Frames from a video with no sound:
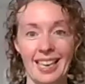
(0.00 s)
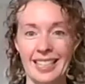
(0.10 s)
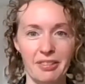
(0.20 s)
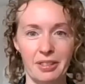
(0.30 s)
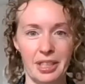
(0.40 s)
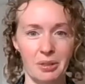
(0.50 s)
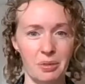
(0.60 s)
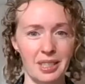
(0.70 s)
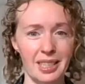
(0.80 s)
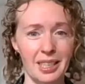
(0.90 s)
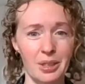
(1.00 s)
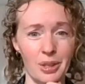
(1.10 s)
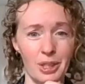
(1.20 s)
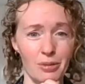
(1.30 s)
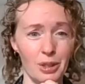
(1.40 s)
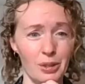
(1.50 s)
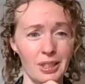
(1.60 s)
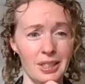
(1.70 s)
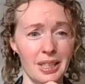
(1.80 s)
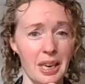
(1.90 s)
I definitely didn't want to take too much of
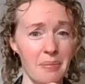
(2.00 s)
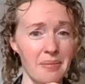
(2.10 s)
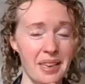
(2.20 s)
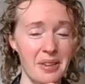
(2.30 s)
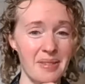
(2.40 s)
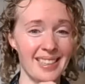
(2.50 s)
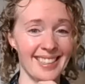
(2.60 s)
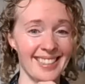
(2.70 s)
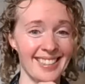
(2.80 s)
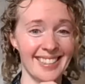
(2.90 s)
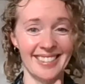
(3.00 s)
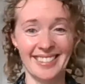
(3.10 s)
Joost's time. I hope I didn't.